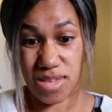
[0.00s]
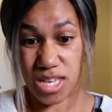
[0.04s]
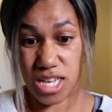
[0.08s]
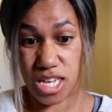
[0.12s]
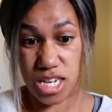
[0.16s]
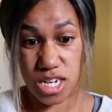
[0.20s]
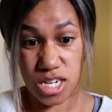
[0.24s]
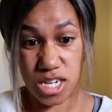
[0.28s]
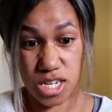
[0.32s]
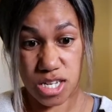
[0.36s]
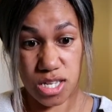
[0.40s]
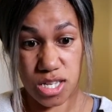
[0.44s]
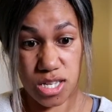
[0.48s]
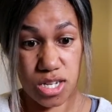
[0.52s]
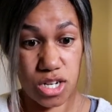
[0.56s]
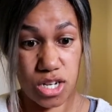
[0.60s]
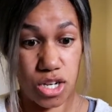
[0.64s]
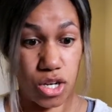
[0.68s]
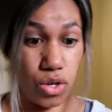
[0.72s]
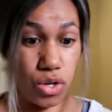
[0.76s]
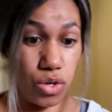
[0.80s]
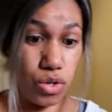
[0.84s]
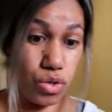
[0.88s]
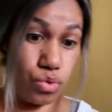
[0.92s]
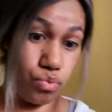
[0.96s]
it just
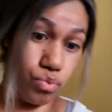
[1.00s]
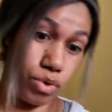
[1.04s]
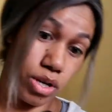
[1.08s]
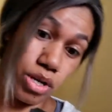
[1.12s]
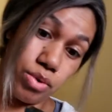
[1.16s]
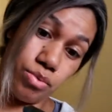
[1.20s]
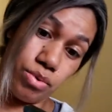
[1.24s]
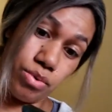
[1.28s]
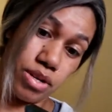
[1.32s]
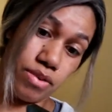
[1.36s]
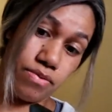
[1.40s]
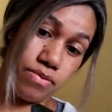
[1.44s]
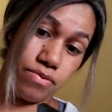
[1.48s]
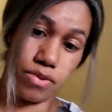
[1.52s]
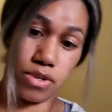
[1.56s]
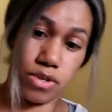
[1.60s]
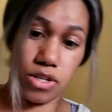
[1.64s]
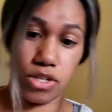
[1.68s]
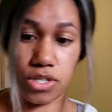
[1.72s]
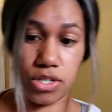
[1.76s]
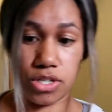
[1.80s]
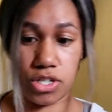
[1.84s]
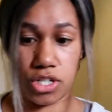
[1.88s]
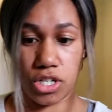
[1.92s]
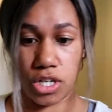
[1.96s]
goes red when it
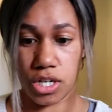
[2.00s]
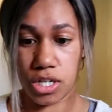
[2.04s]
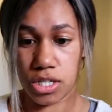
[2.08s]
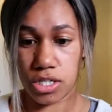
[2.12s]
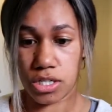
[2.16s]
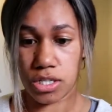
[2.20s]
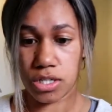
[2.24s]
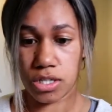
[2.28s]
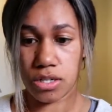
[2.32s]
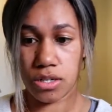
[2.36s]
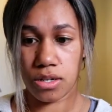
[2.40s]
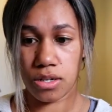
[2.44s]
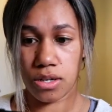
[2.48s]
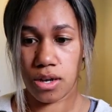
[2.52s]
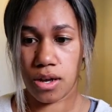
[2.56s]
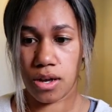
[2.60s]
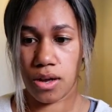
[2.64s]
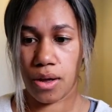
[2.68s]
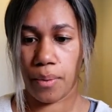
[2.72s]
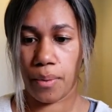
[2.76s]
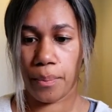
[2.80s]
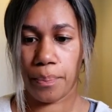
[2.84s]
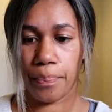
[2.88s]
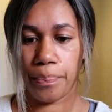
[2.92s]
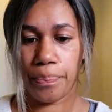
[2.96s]
finishes charging,
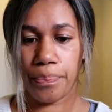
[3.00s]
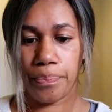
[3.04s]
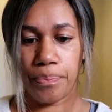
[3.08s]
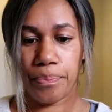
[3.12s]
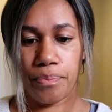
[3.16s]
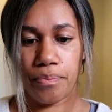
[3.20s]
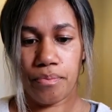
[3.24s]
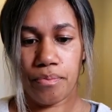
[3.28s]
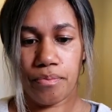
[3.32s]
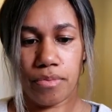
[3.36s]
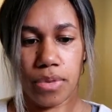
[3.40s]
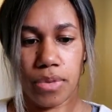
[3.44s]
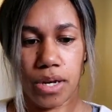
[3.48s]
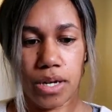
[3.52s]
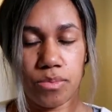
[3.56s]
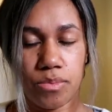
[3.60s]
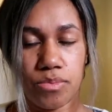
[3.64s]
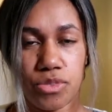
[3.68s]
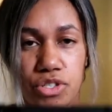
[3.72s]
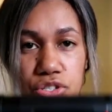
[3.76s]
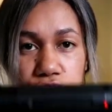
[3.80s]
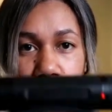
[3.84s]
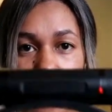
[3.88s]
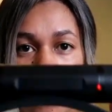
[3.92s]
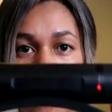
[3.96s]
but I'm
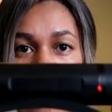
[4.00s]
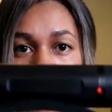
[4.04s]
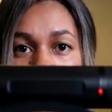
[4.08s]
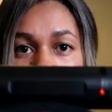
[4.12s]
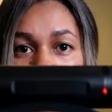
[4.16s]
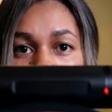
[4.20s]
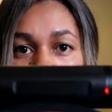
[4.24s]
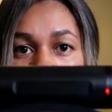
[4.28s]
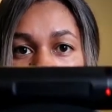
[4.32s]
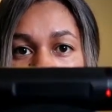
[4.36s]
sure I'll find